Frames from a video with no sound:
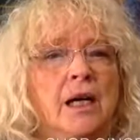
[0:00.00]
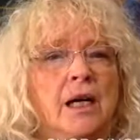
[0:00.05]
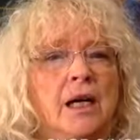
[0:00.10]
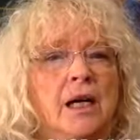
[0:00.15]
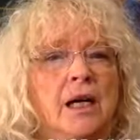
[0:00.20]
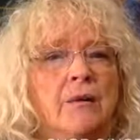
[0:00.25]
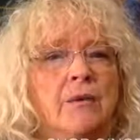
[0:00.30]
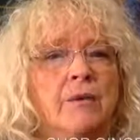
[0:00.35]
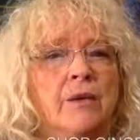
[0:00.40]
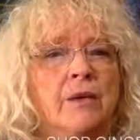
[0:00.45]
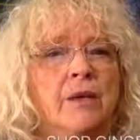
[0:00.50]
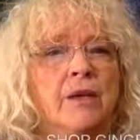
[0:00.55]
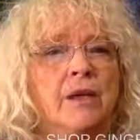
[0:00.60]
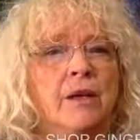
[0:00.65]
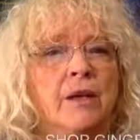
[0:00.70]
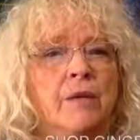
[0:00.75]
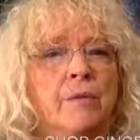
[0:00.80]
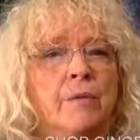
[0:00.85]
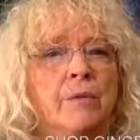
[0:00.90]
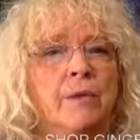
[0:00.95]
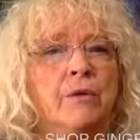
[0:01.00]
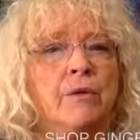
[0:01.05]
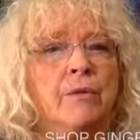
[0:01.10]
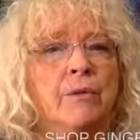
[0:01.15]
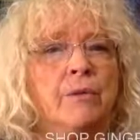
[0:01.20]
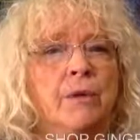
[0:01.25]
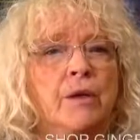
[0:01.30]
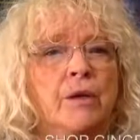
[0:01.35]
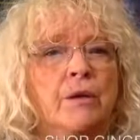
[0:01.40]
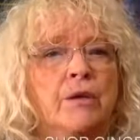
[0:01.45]
I would think both
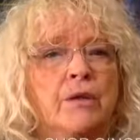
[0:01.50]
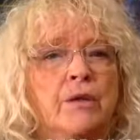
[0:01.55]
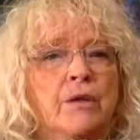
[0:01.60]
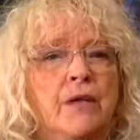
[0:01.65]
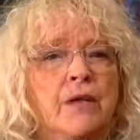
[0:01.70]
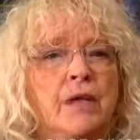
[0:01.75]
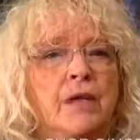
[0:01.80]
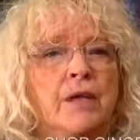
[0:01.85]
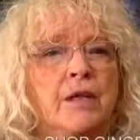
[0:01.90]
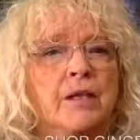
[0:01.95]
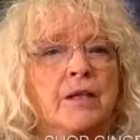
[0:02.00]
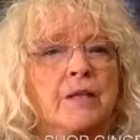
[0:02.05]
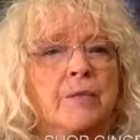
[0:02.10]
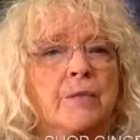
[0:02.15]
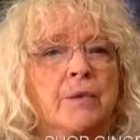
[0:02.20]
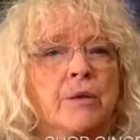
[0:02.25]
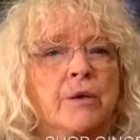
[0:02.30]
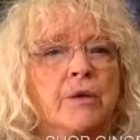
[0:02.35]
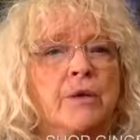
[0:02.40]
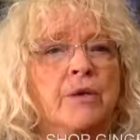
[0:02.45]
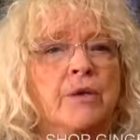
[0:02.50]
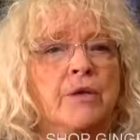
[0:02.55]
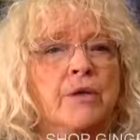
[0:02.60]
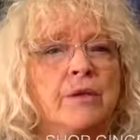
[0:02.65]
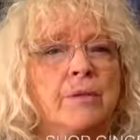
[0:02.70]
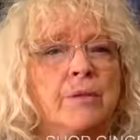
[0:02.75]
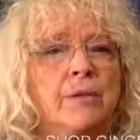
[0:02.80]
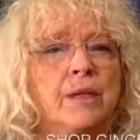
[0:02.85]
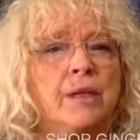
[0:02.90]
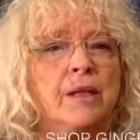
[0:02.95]
partners can experience to
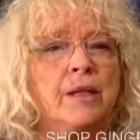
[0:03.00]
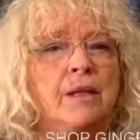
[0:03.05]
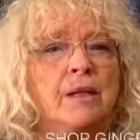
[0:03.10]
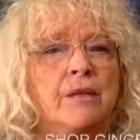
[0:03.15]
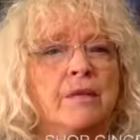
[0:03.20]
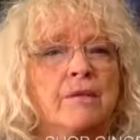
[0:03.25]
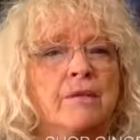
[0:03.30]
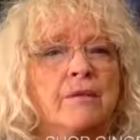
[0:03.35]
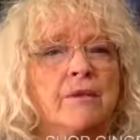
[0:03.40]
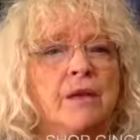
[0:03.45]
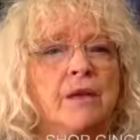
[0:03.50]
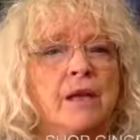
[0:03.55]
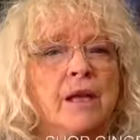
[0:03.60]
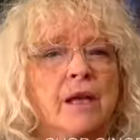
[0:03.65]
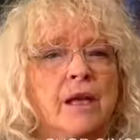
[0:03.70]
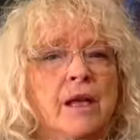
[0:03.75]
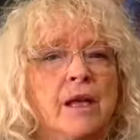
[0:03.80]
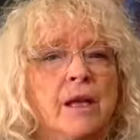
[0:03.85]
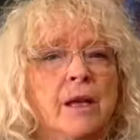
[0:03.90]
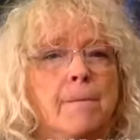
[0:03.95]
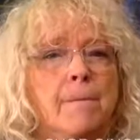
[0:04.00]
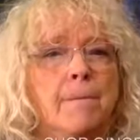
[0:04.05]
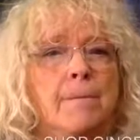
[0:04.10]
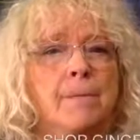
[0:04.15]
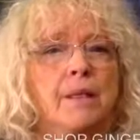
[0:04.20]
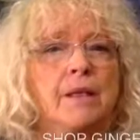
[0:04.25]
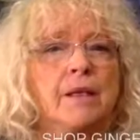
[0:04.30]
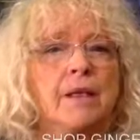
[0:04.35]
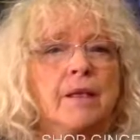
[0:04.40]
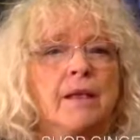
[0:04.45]
be loved.
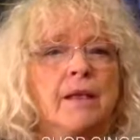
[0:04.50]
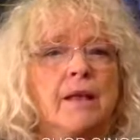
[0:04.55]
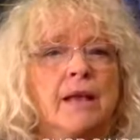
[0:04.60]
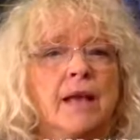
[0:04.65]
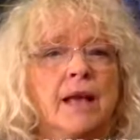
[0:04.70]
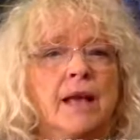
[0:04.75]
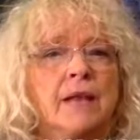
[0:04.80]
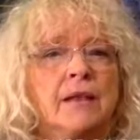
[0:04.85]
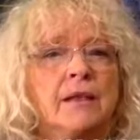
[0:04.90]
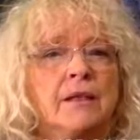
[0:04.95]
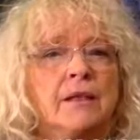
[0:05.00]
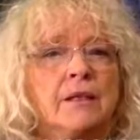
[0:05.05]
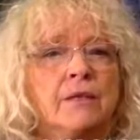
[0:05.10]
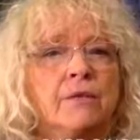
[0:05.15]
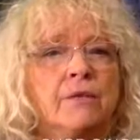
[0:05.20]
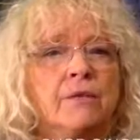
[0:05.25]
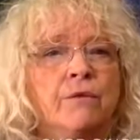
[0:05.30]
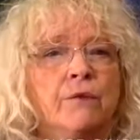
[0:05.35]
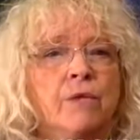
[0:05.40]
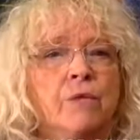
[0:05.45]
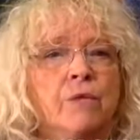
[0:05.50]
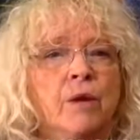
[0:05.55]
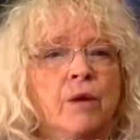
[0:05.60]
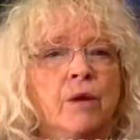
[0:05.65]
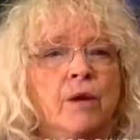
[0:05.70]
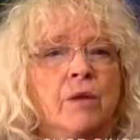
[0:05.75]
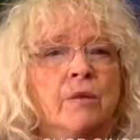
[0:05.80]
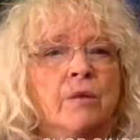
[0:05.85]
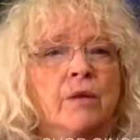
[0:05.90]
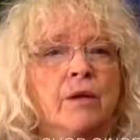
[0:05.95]
But that's for
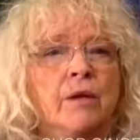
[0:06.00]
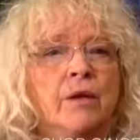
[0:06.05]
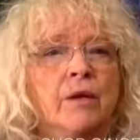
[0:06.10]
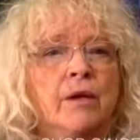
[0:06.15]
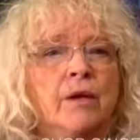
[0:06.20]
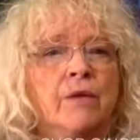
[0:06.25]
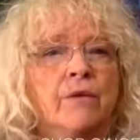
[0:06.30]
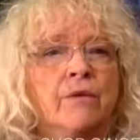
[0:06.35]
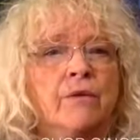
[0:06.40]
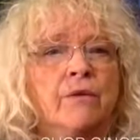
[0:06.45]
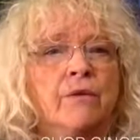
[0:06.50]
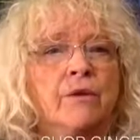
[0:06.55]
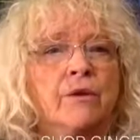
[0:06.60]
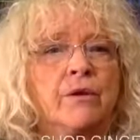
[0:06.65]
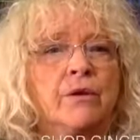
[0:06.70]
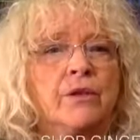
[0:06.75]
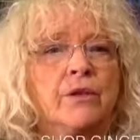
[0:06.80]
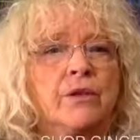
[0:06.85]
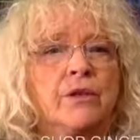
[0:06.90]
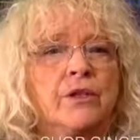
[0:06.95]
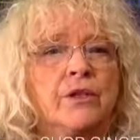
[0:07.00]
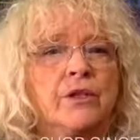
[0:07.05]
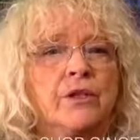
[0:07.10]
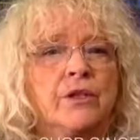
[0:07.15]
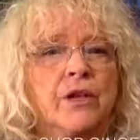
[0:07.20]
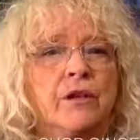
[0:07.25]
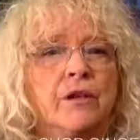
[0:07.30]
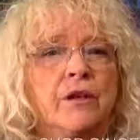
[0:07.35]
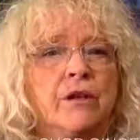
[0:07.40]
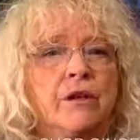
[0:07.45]
what we're here for to
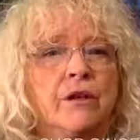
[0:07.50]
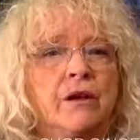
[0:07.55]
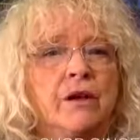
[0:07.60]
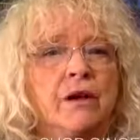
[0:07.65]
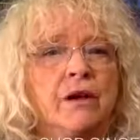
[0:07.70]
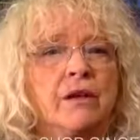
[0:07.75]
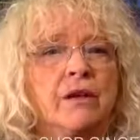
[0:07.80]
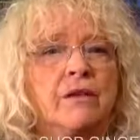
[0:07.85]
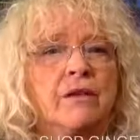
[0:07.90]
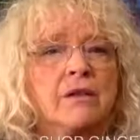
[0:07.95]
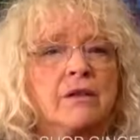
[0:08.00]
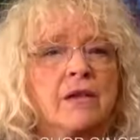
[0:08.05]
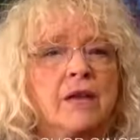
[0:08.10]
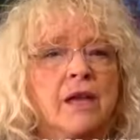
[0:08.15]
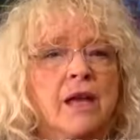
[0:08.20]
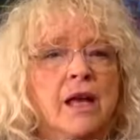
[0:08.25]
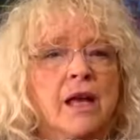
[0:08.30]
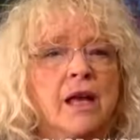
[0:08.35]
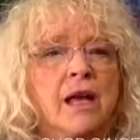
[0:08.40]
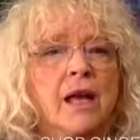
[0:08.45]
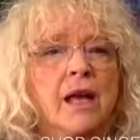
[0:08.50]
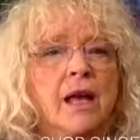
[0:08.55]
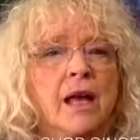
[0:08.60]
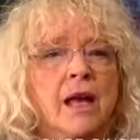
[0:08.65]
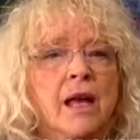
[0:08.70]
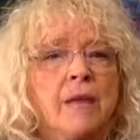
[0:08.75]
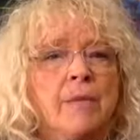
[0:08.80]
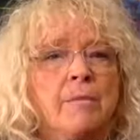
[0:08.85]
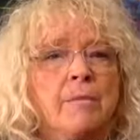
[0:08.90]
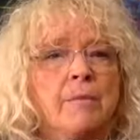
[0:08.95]
share our hearts
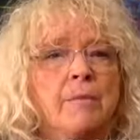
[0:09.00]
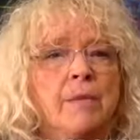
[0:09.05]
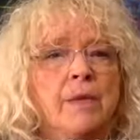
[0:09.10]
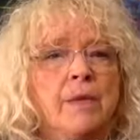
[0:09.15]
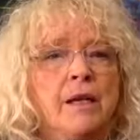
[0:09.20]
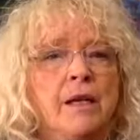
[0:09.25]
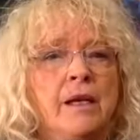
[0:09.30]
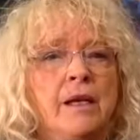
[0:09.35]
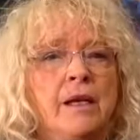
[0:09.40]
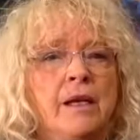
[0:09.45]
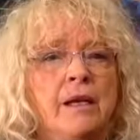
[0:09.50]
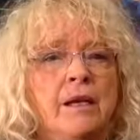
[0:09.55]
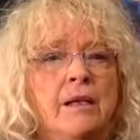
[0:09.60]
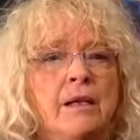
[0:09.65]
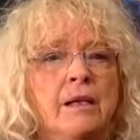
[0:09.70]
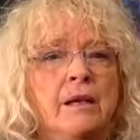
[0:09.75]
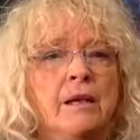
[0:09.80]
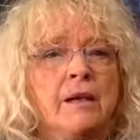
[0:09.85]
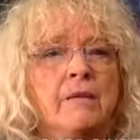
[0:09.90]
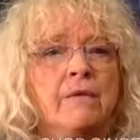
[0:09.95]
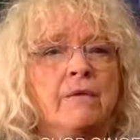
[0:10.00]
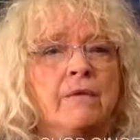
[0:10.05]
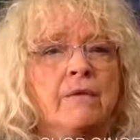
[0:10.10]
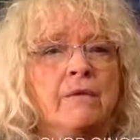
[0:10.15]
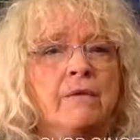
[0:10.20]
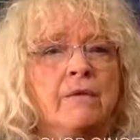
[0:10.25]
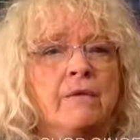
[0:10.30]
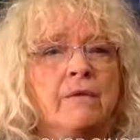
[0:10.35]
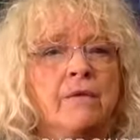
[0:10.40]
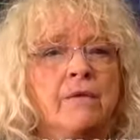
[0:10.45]
and being loved
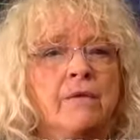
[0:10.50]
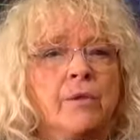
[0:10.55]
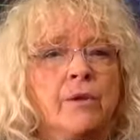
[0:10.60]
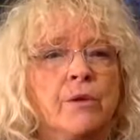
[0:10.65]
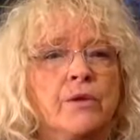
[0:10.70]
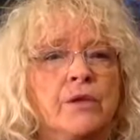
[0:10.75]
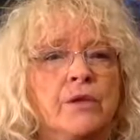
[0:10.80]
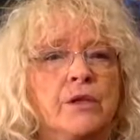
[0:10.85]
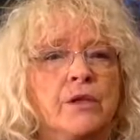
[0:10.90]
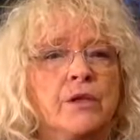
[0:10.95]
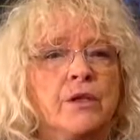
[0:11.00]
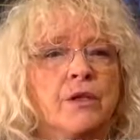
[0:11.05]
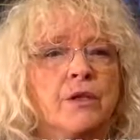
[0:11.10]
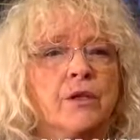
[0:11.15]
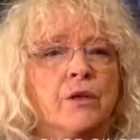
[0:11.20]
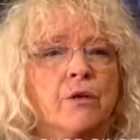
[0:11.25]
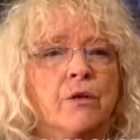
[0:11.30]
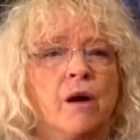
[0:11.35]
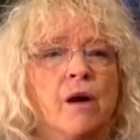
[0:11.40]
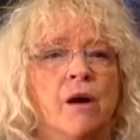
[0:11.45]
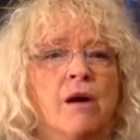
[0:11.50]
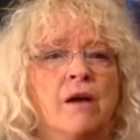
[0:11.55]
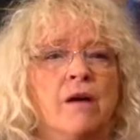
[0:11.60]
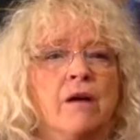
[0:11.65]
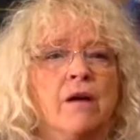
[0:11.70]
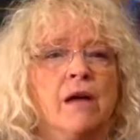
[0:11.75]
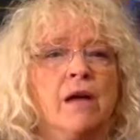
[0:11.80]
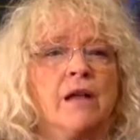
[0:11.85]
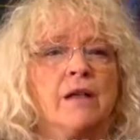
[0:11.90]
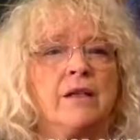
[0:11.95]
for the person you
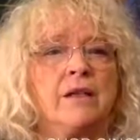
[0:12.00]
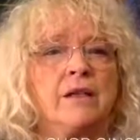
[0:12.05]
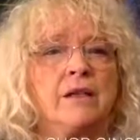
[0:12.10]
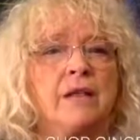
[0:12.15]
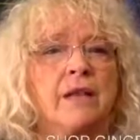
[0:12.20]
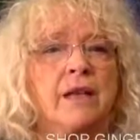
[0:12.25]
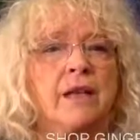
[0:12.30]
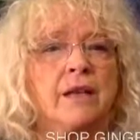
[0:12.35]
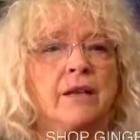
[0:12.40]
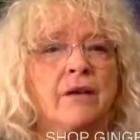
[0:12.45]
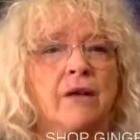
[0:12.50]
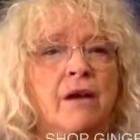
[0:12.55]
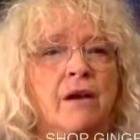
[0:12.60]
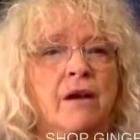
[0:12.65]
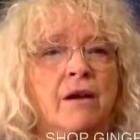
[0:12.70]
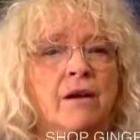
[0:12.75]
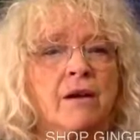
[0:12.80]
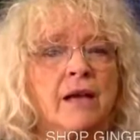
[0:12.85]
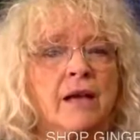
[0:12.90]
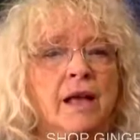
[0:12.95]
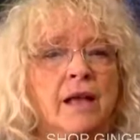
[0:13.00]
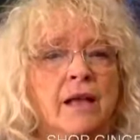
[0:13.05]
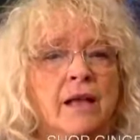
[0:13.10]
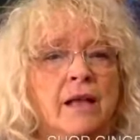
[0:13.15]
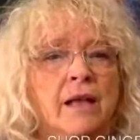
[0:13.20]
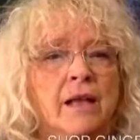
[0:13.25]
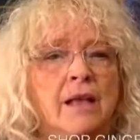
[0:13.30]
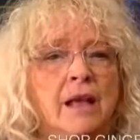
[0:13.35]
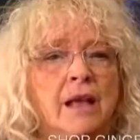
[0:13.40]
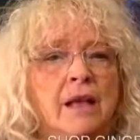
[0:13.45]
are and to let your heart
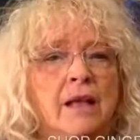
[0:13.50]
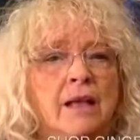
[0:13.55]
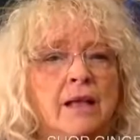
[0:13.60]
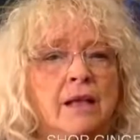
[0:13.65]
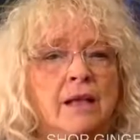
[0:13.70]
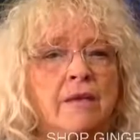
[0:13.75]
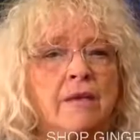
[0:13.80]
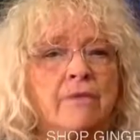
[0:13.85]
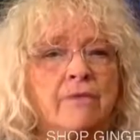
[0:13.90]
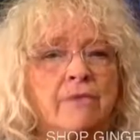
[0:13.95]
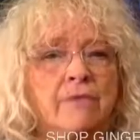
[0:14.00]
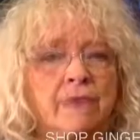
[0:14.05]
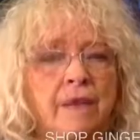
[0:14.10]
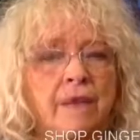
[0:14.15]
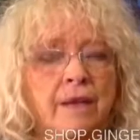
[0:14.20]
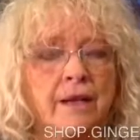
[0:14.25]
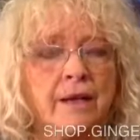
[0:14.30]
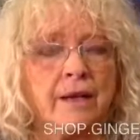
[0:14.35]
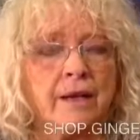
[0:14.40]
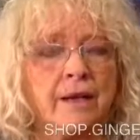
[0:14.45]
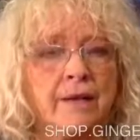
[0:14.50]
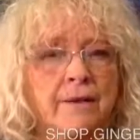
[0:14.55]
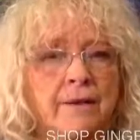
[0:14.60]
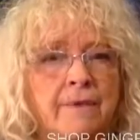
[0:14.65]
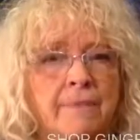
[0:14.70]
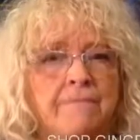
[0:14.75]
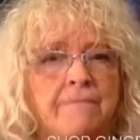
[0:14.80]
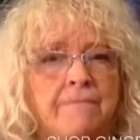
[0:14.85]
and love radiate.